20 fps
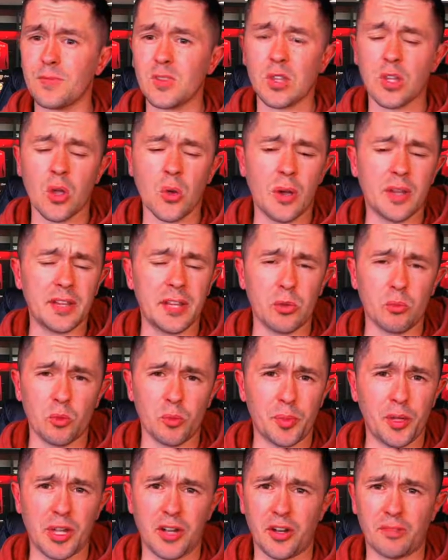who I think would
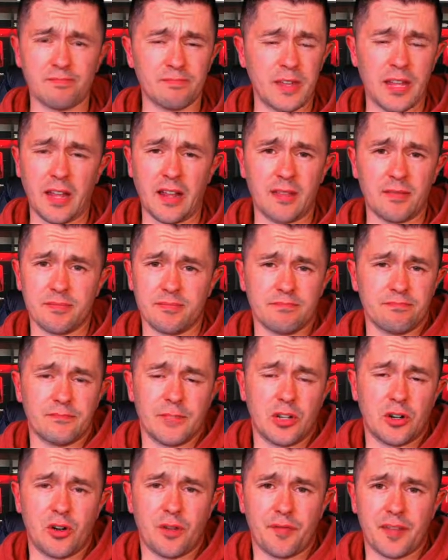be a
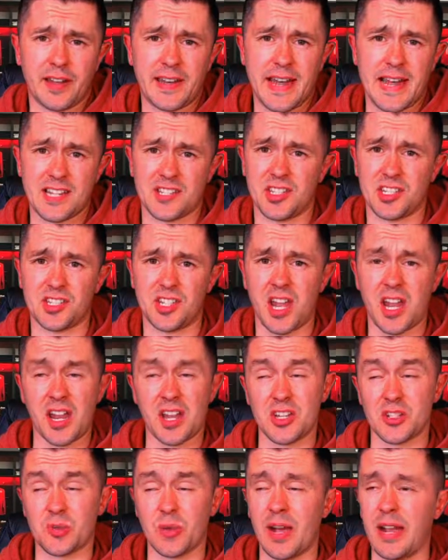fantastic signing
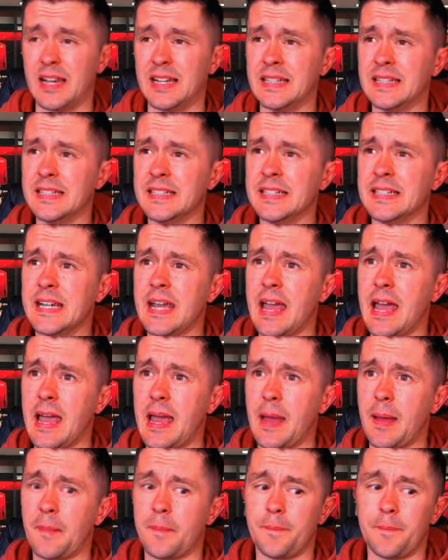as well.
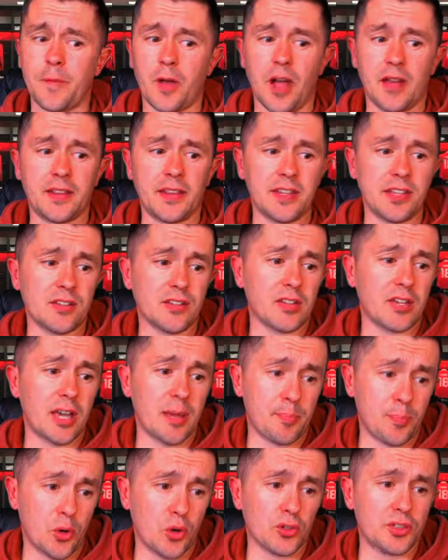I think you could
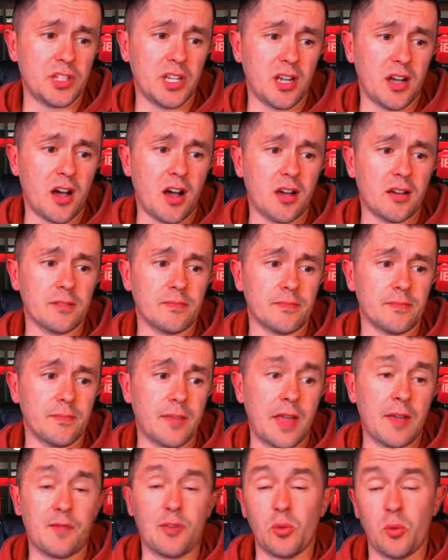get both De Jong,
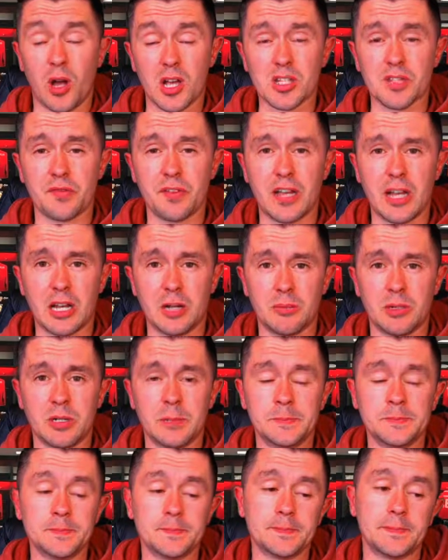if he was available,
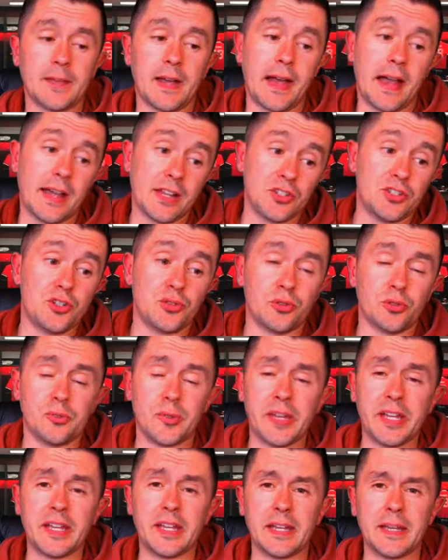and
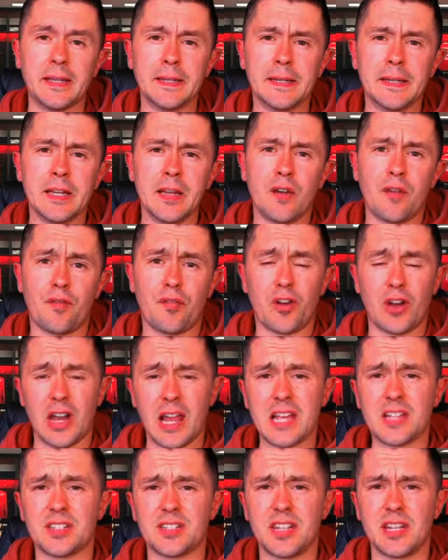Tchouaméni for
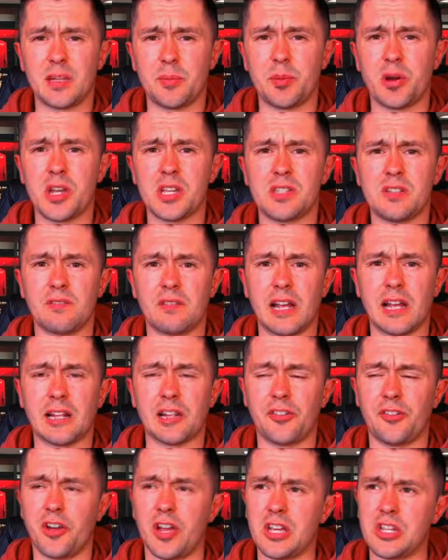less than the price of
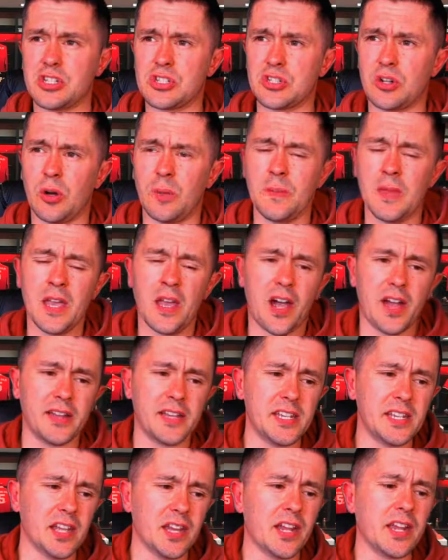Declan Rice. So I
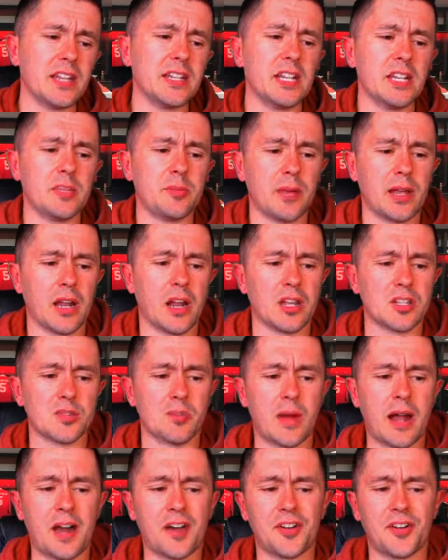think United need to be a lot
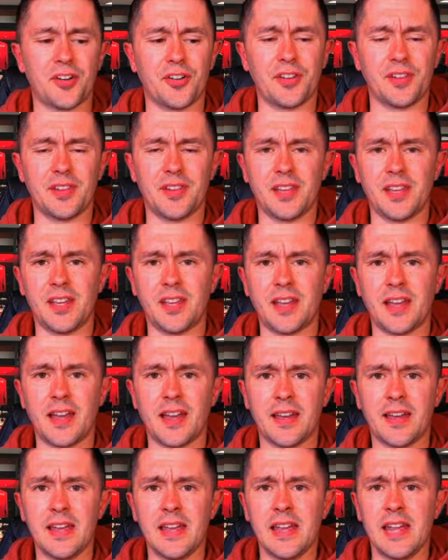smarter in
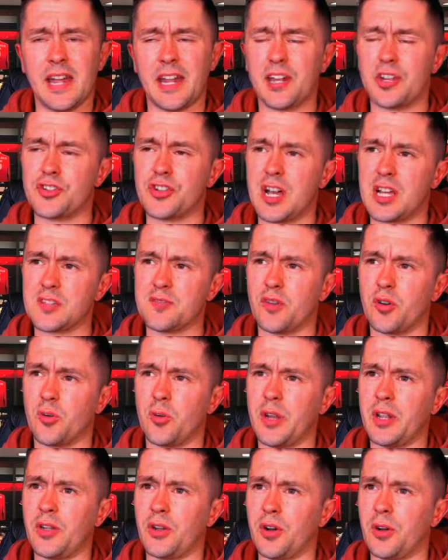the transfer
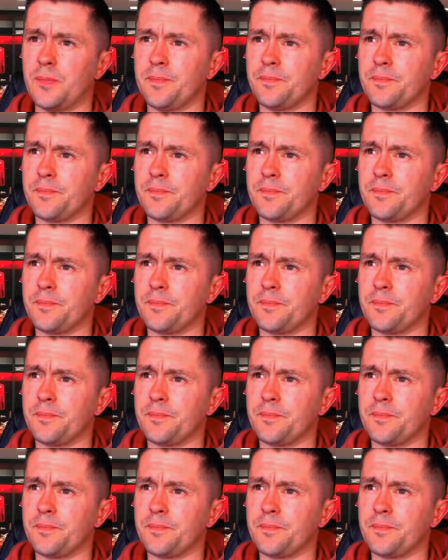window,